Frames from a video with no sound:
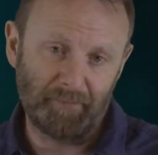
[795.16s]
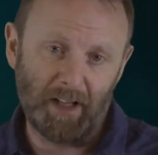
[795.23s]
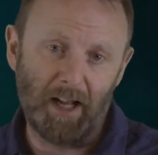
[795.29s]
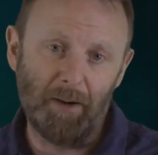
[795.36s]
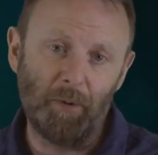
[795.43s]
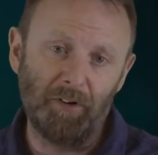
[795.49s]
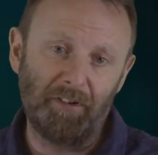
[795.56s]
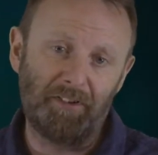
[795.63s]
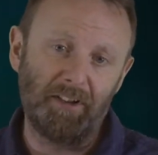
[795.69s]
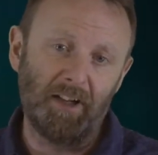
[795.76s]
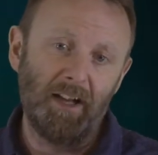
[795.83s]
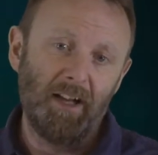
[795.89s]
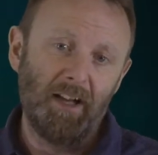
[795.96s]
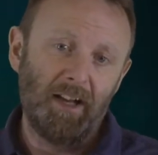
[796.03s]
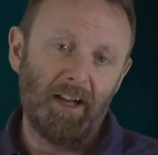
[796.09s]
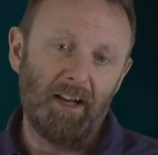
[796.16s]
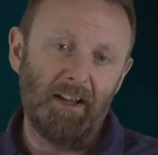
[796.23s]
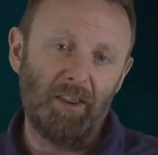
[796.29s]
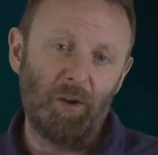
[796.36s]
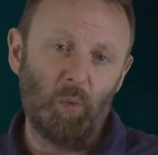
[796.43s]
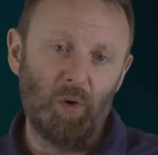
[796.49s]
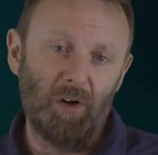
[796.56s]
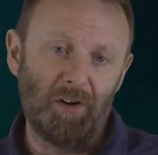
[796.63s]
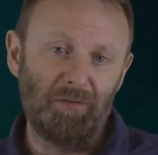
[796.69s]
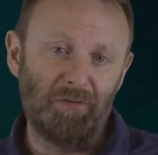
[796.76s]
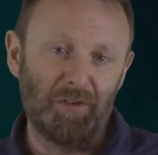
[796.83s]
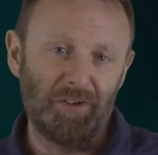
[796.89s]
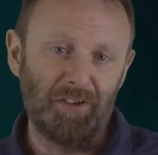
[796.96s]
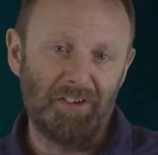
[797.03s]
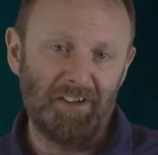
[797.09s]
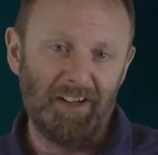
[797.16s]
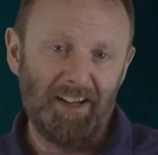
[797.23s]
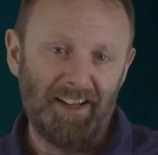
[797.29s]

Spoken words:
amongst the workforce.